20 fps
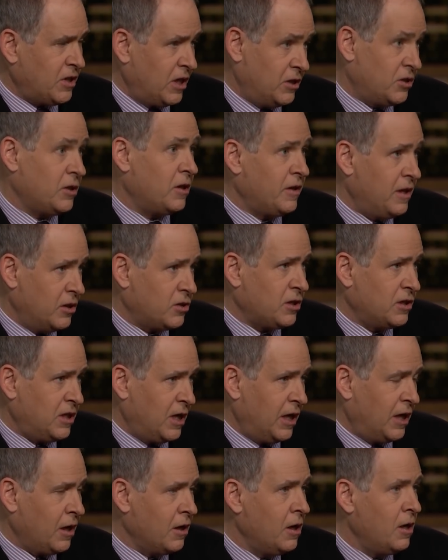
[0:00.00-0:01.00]
They should
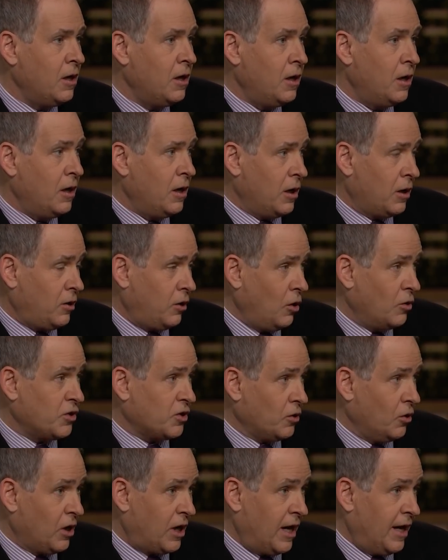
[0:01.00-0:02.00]
take a close
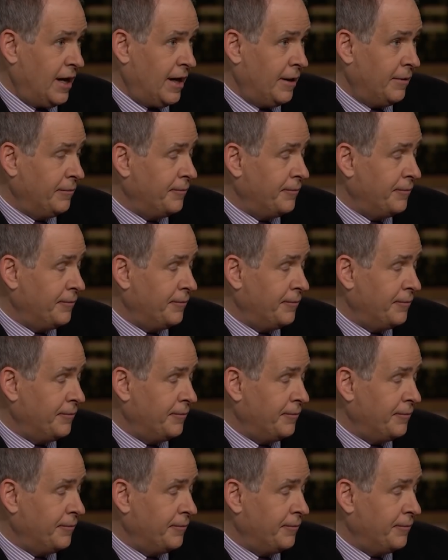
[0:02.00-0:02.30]
look at it.